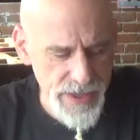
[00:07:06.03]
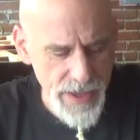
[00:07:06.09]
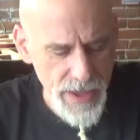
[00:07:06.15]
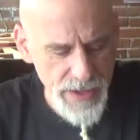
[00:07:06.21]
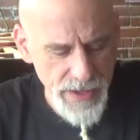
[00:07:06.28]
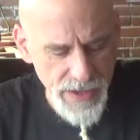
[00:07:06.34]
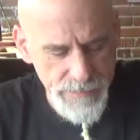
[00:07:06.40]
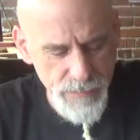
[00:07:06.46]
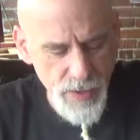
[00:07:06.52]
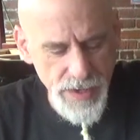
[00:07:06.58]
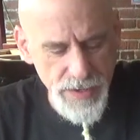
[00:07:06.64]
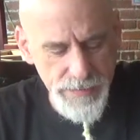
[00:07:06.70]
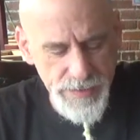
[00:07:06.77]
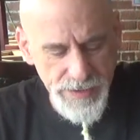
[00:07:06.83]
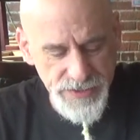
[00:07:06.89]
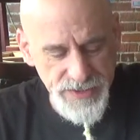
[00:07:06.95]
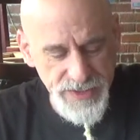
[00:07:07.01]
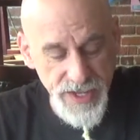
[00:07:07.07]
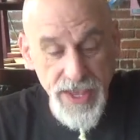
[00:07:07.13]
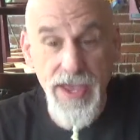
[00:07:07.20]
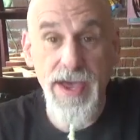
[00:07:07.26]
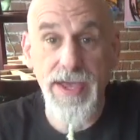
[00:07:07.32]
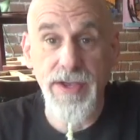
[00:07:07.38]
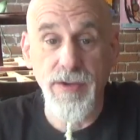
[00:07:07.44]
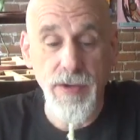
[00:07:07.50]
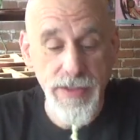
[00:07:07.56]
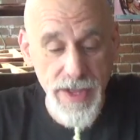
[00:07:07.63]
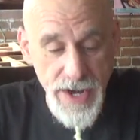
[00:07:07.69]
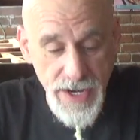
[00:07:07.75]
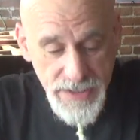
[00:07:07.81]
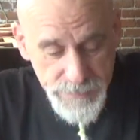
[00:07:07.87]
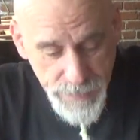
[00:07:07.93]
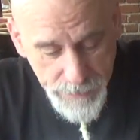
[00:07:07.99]
I want to be able to say, hey, I grow the
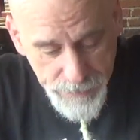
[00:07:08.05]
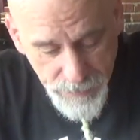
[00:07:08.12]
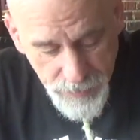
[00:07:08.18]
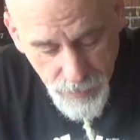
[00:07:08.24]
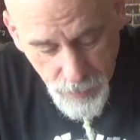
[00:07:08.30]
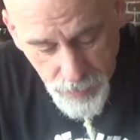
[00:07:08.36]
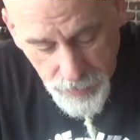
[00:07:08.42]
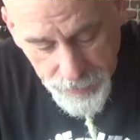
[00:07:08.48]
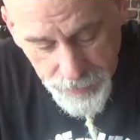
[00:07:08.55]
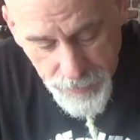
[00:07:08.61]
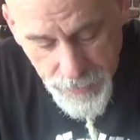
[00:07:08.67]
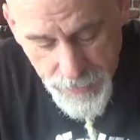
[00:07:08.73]
hottest pepper in the world.